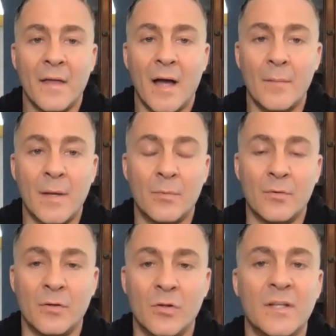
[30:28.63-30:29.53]
I'm able
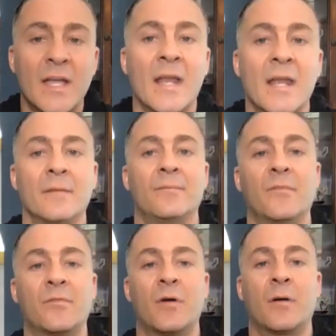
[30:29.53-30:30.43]
to look at it
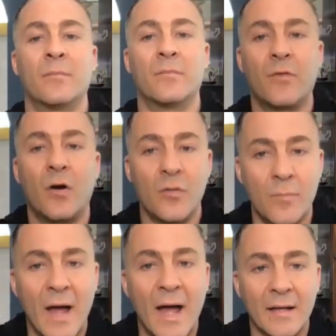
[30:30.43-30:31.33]
from farther
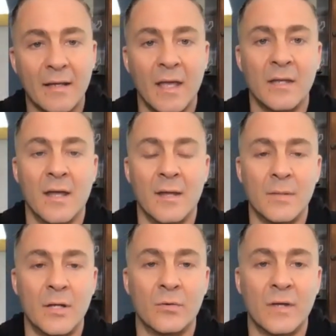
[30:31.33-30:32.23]
back and
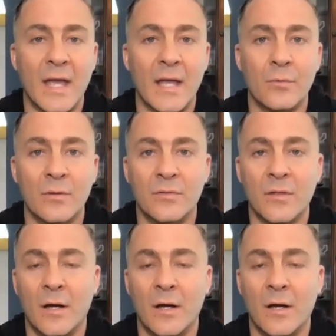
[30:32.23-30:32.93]
be okay with